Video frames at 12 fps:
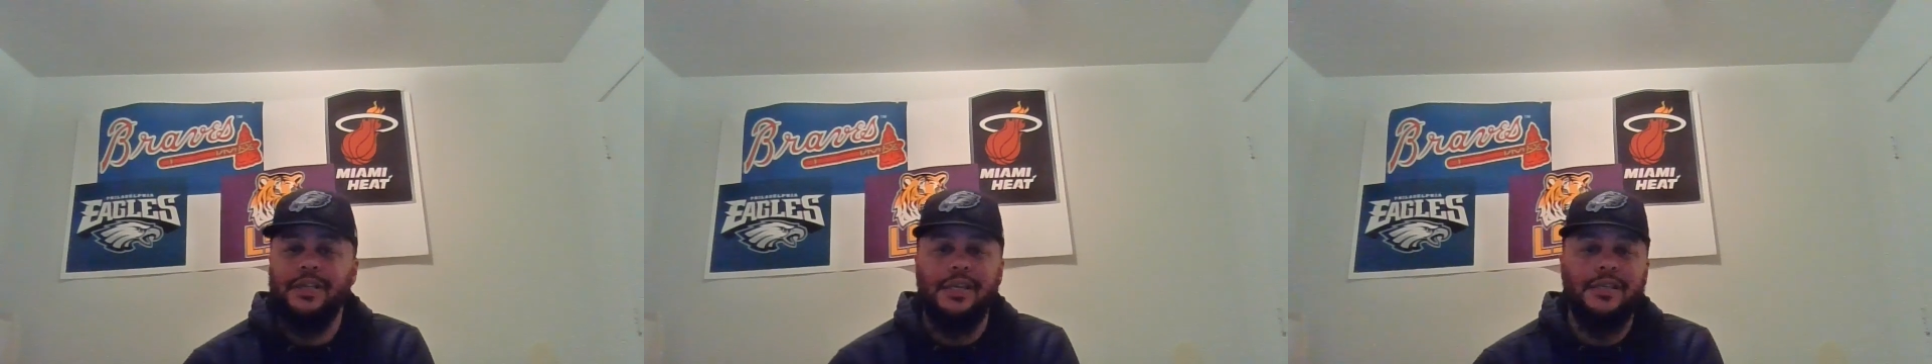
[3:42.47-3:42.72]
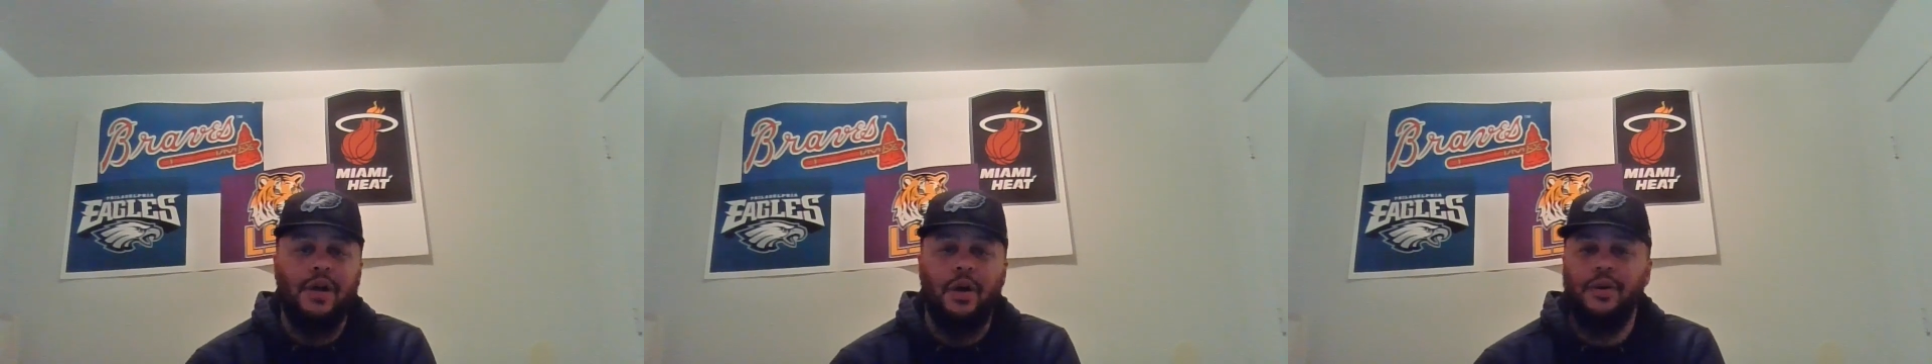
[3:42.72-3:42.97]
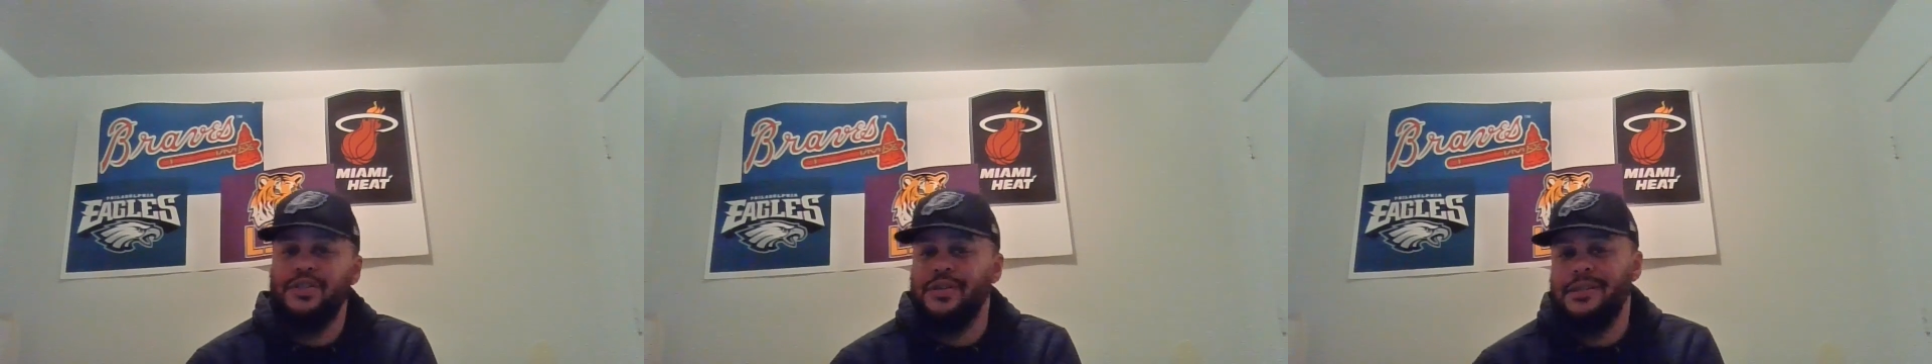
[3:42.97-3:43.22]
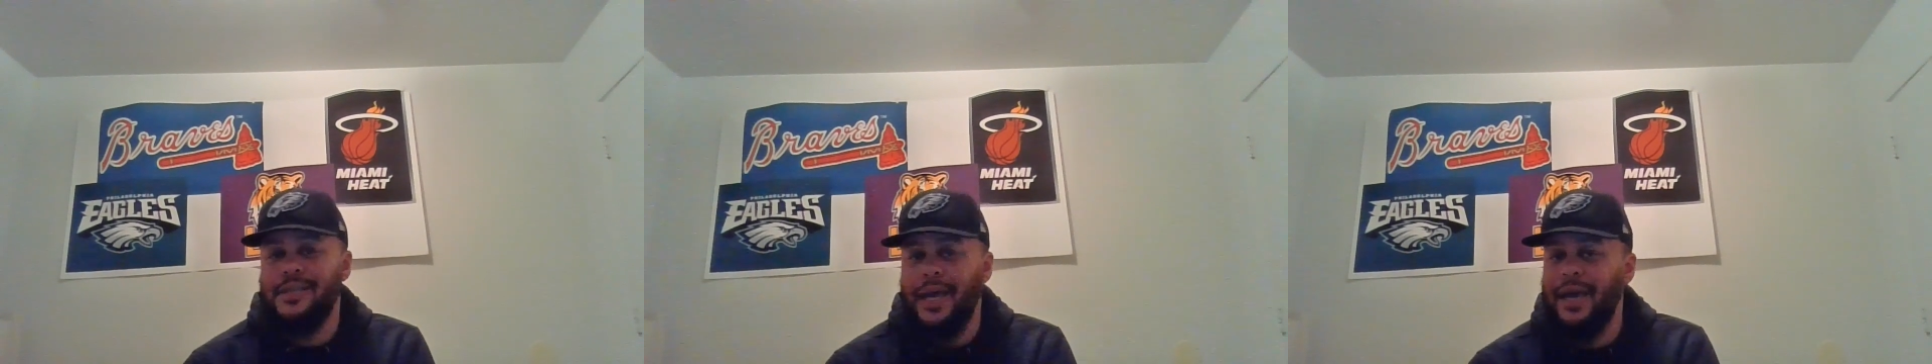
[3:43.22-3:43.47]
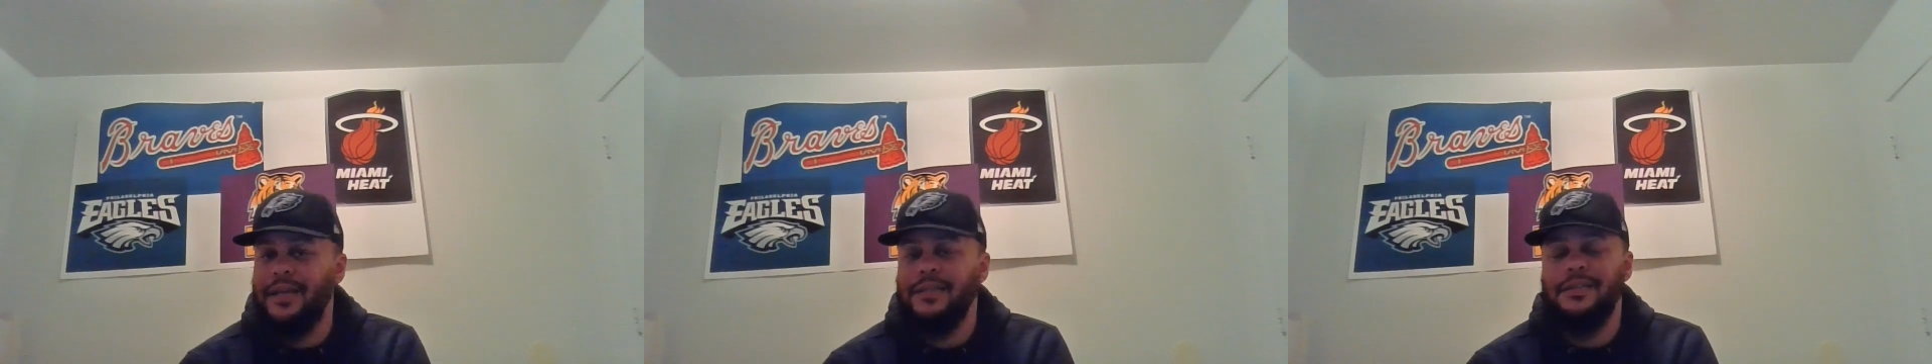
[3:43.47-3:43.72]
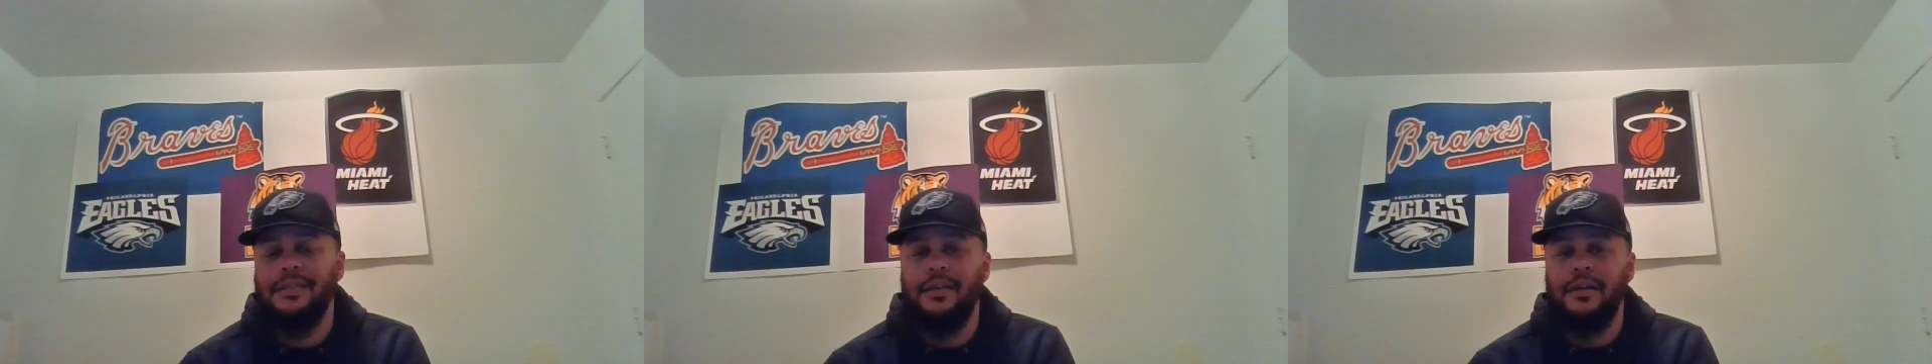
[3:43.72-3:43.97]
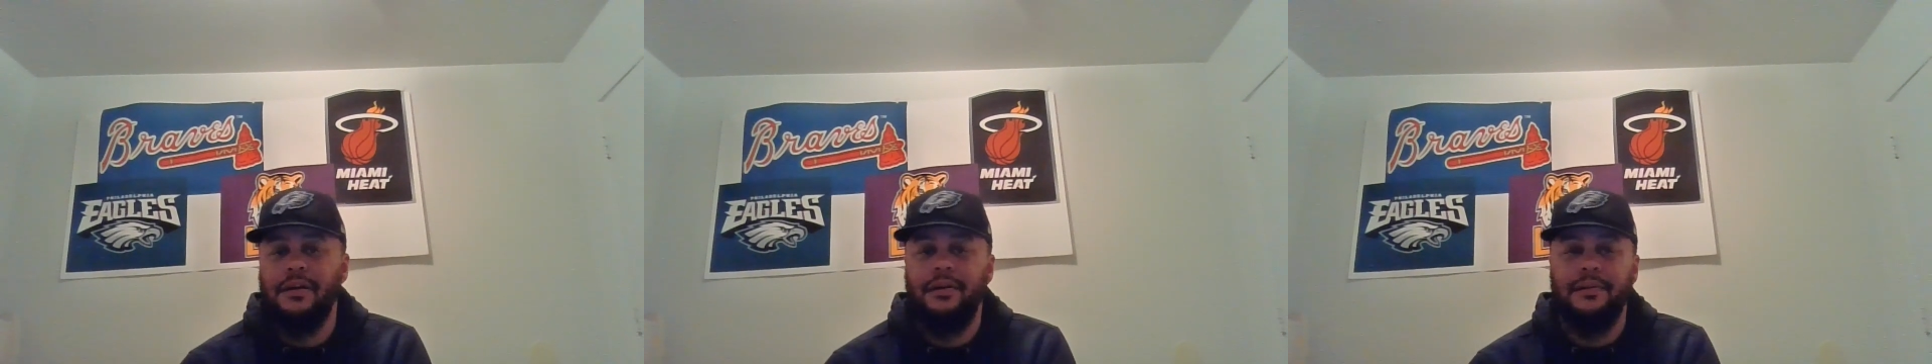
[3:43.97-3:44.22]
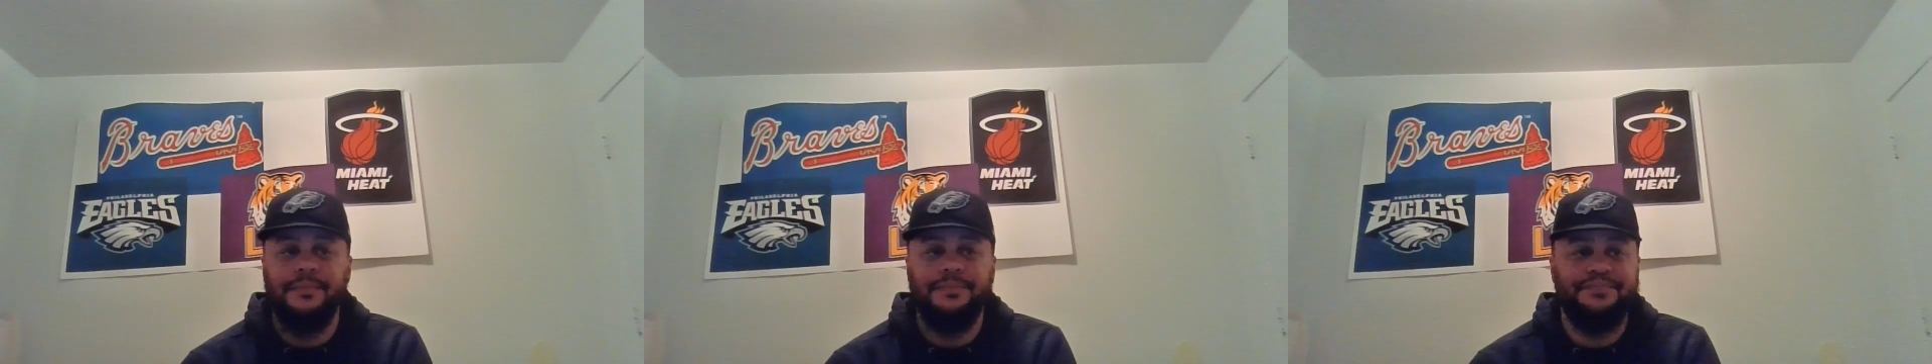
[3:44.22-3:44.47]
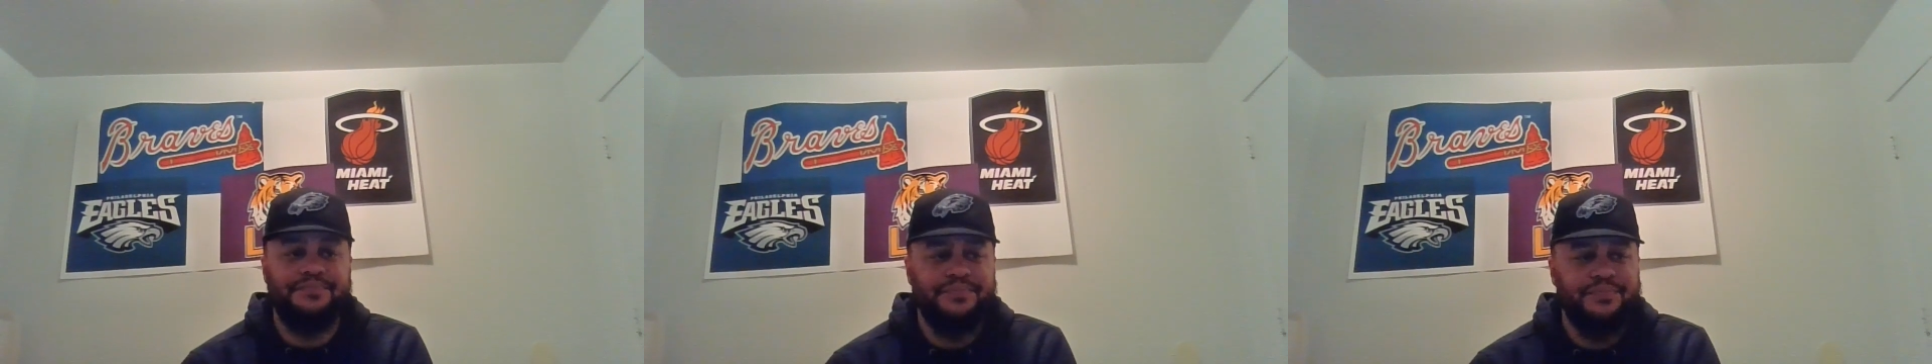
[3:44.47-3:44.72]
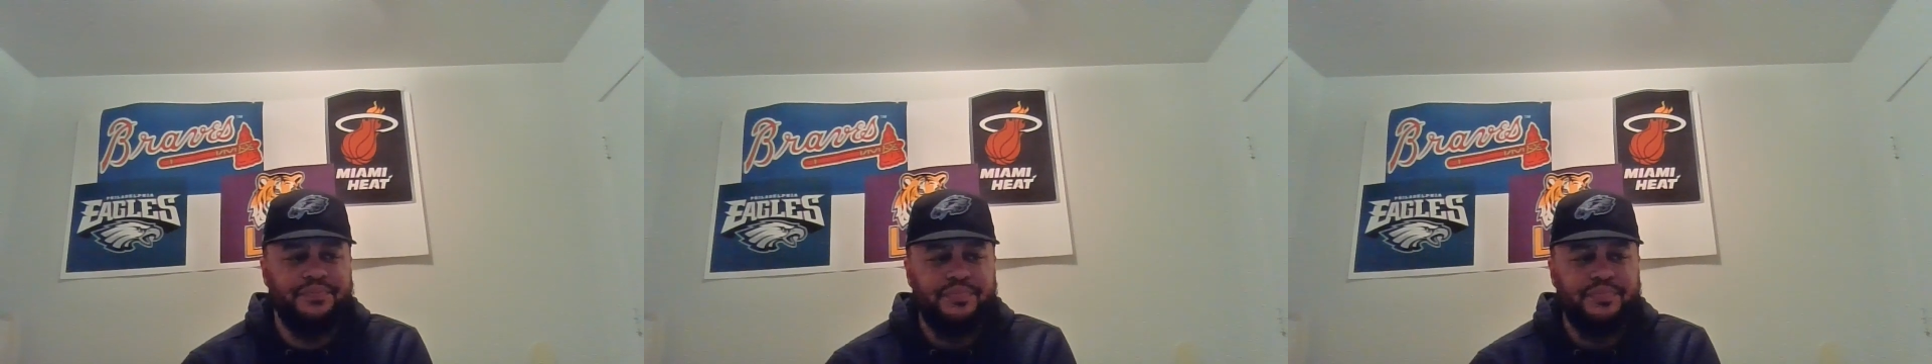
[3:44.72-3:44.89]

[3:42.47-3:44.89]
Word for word: is, is ultra talented. Um,